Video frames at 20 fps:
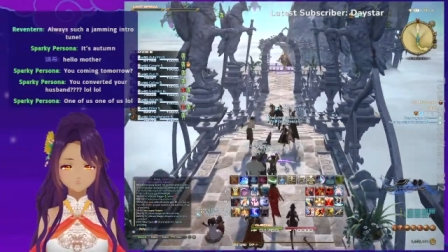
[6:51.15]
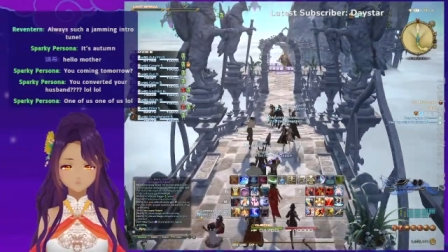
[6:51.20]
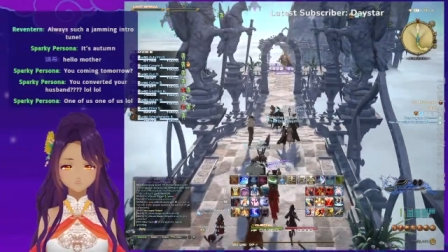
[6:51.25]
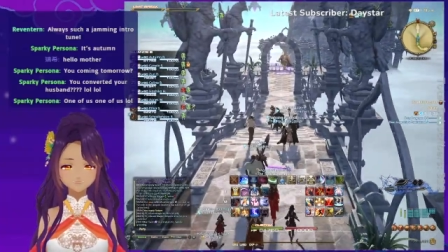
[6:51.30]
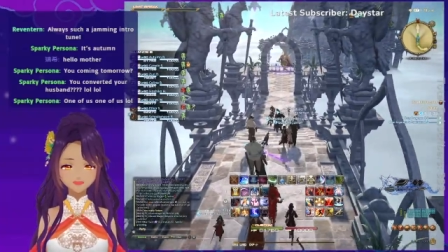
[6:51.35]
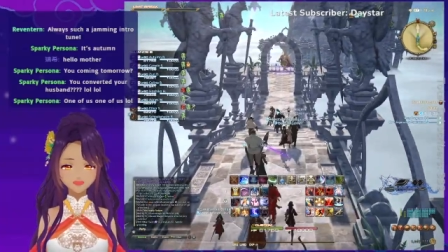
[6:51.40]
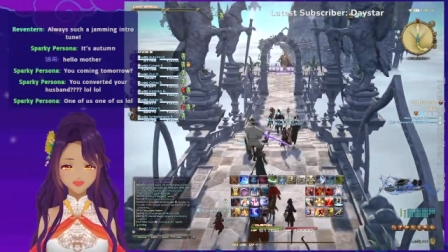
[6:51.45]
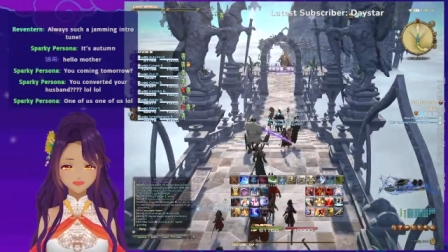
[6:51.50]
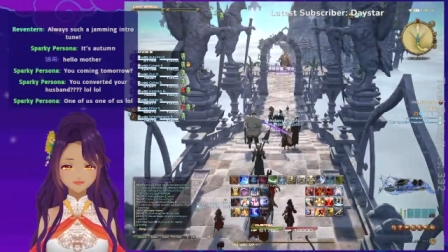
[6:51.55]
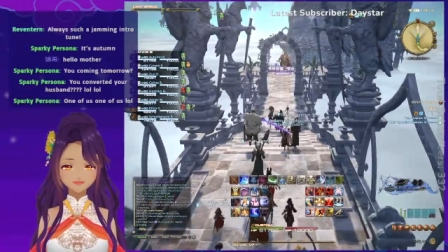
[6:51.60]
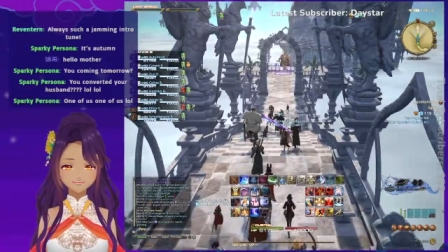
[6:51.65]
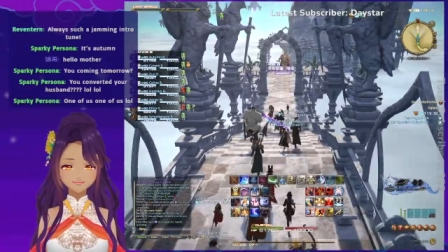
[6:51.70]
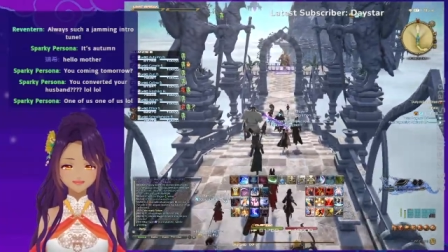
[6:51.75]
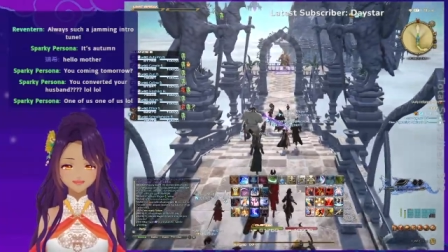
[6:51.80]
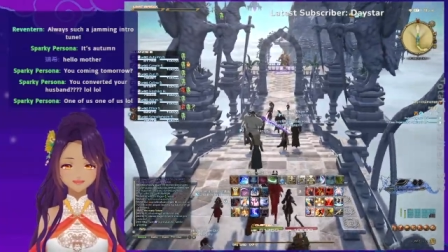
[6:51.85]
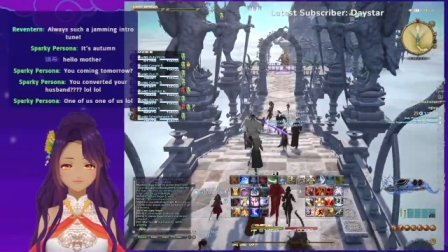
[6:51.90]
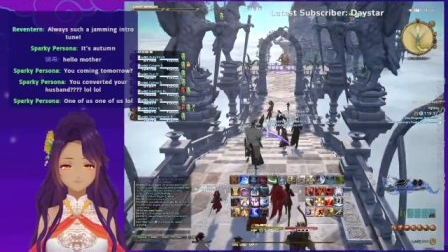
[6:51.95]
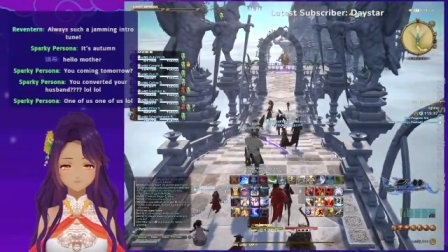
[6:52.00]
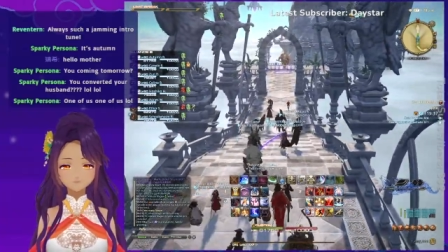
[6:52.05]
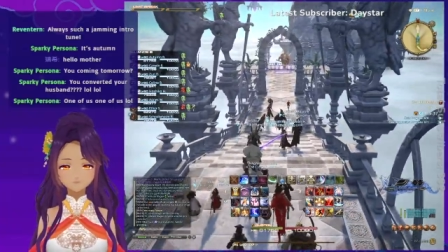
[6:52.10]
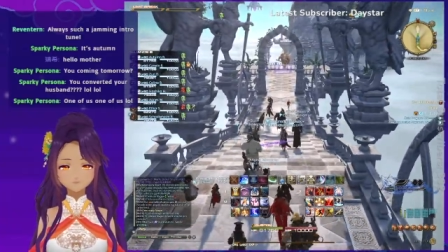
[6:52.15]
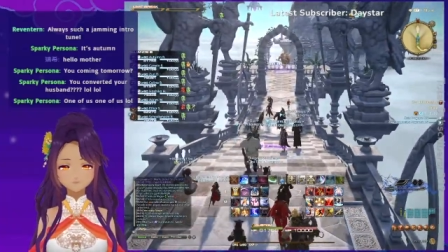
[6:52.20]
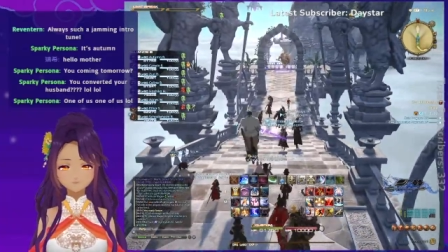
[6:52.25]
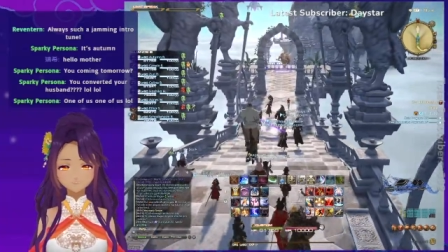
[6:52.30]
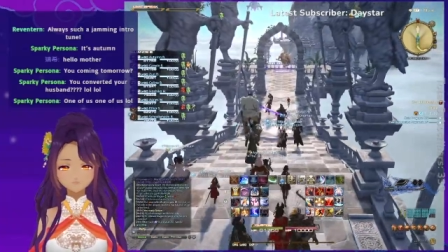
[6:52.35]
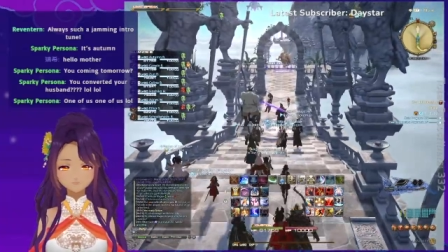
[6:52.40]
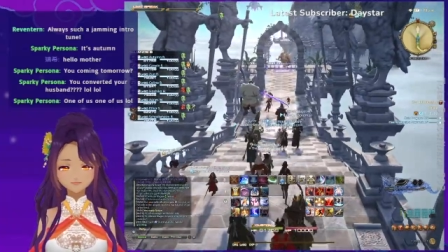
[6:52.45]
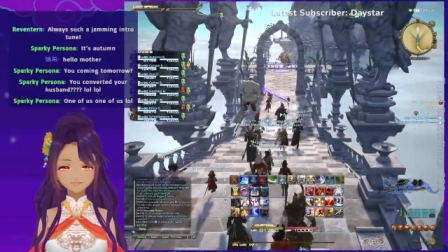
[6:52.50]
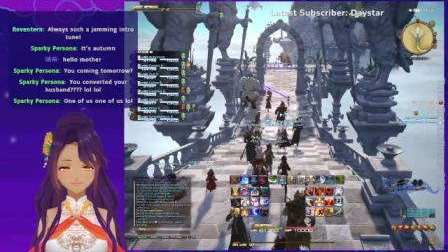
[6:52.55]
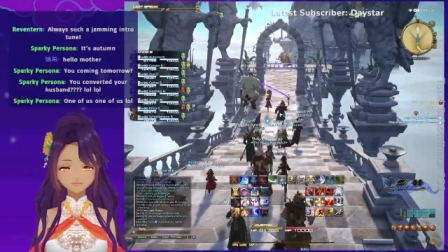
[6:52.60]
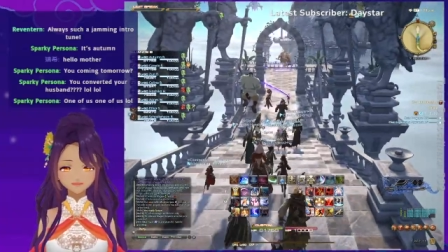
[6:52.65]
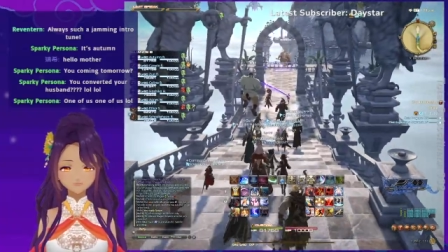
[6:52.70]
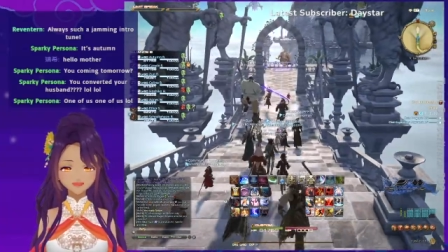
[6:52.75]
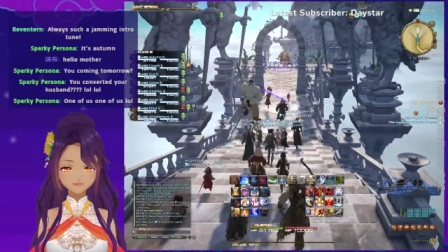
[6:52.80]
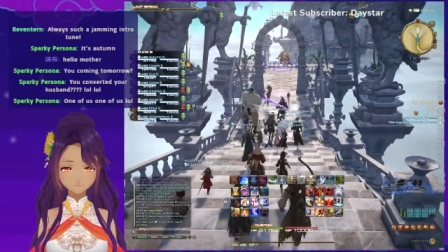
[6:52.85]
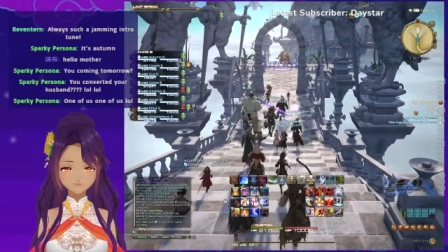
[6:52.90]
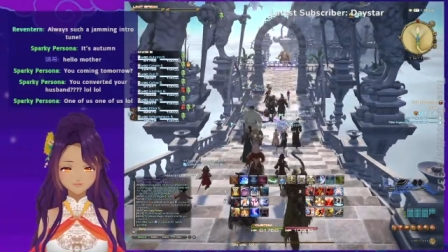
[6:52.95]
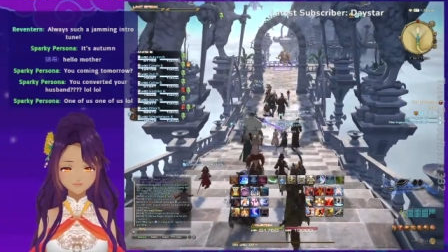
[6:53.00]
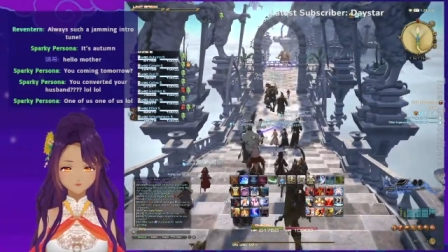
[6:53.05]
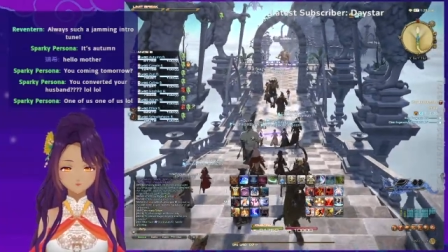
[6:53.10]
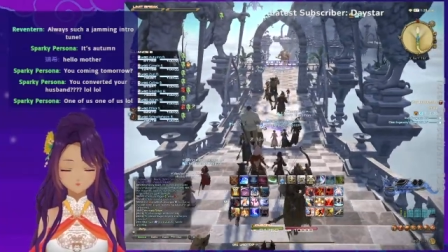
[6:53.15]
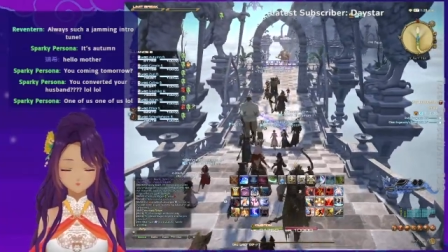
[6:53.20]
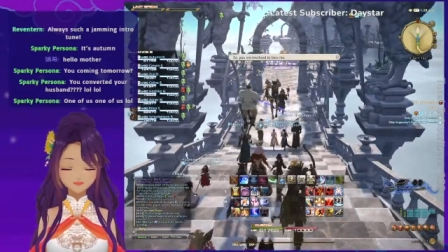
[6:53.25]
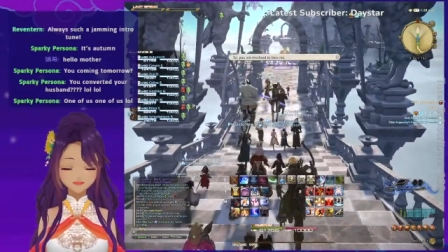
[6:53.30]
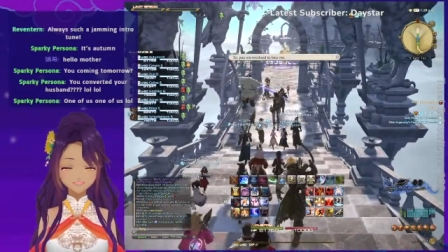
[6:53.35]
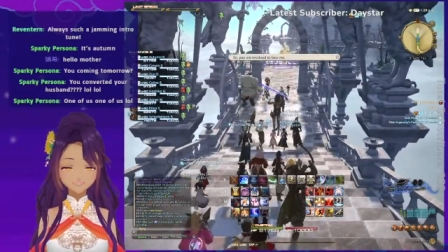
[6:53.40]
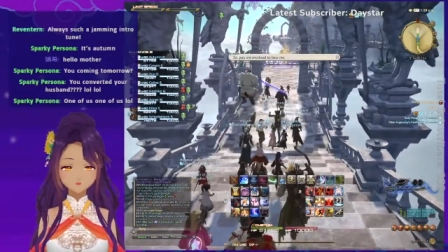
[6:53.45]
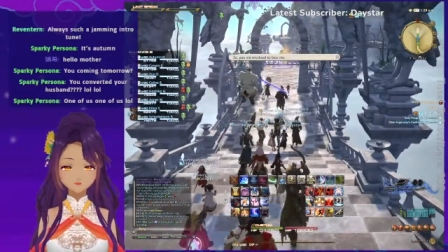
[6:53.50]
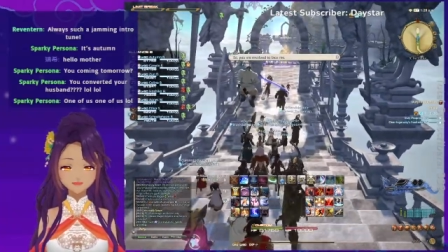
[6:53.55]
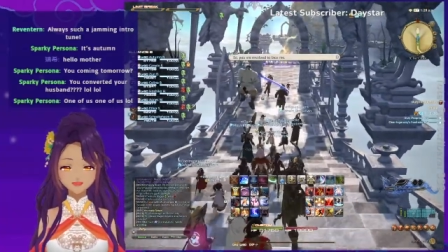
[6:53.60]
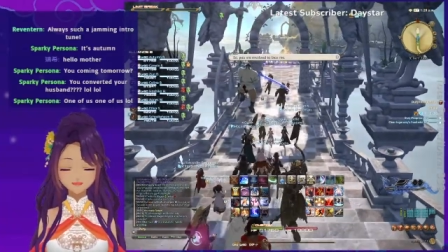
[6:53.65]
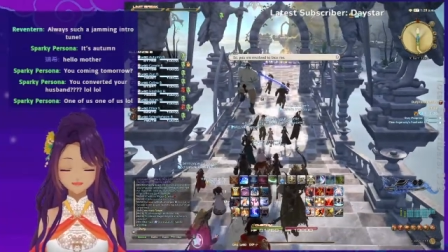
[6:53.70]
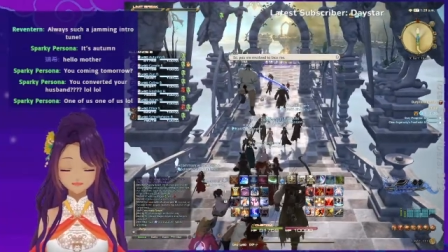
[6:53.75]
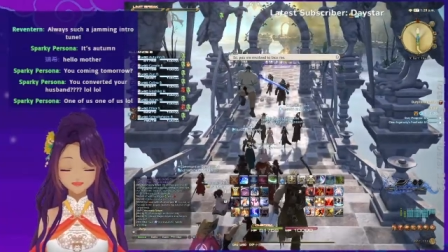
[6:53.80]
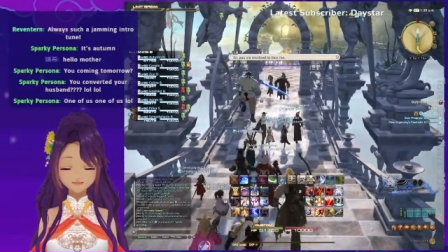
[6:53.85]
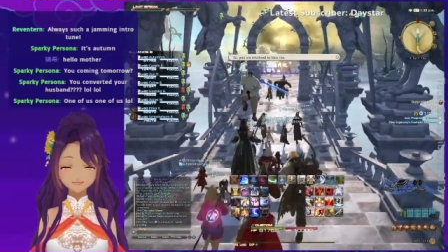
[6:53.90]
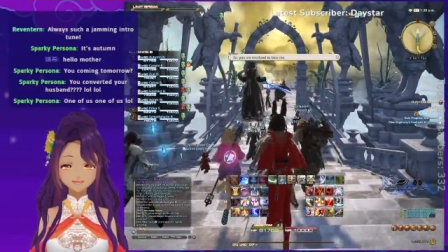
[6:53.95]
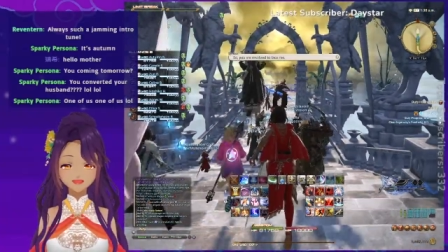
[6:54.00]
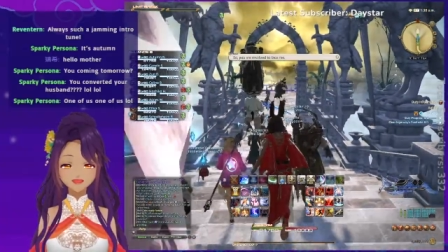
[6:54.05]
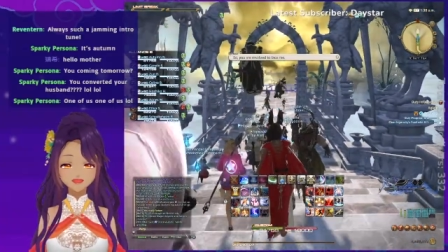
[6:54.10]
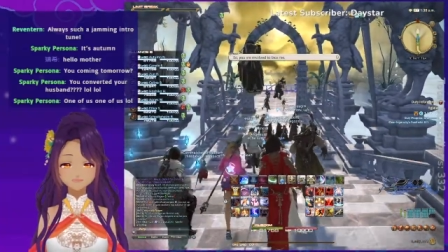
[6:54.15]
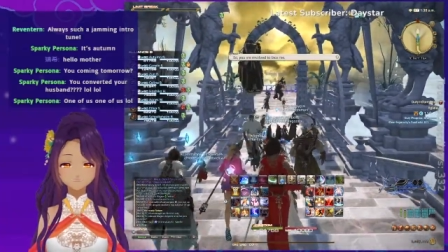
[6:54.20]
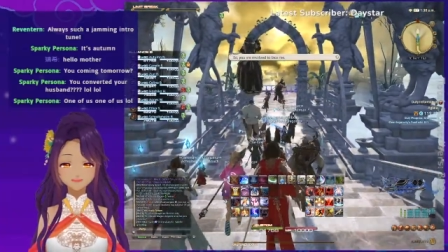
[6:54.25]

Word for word: So they're just doing what they want to do right now.